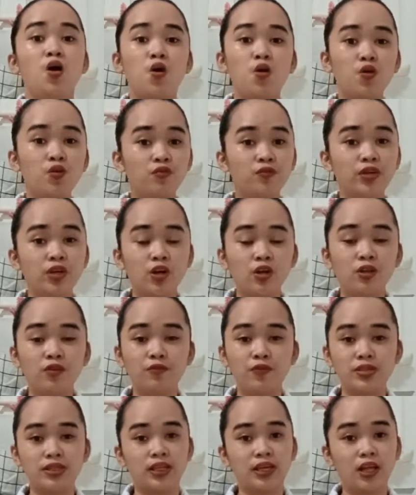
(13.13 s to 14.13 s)
overall
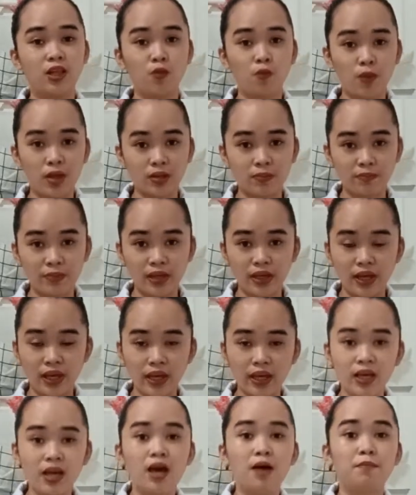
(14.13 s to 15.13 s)
physical
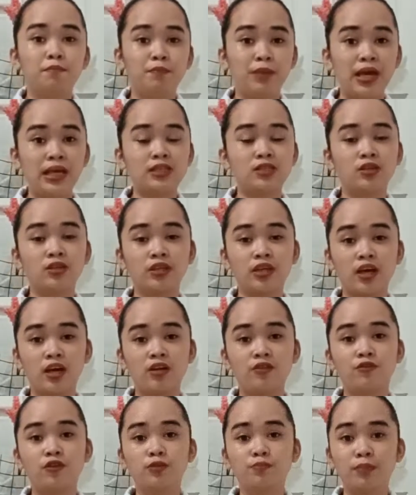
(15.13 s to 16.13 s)
well-being based on
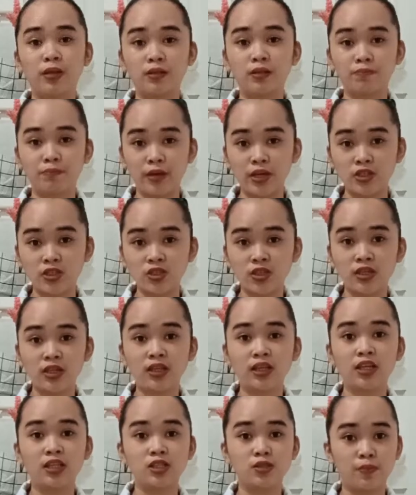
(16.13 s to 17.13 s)
careful palpation
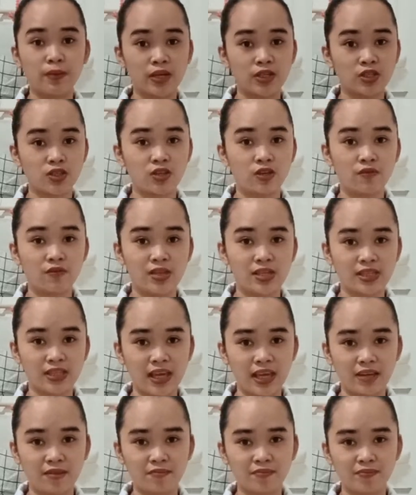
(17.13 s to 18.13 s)
and inspection of the
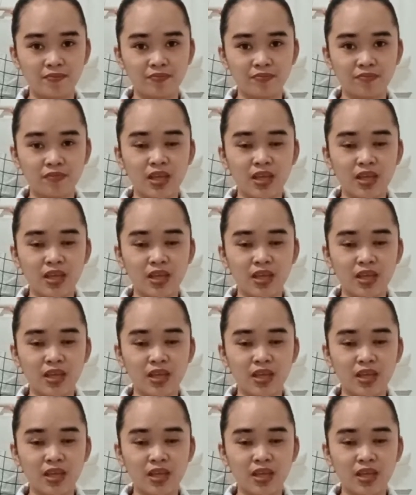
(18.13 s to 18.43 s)
skin.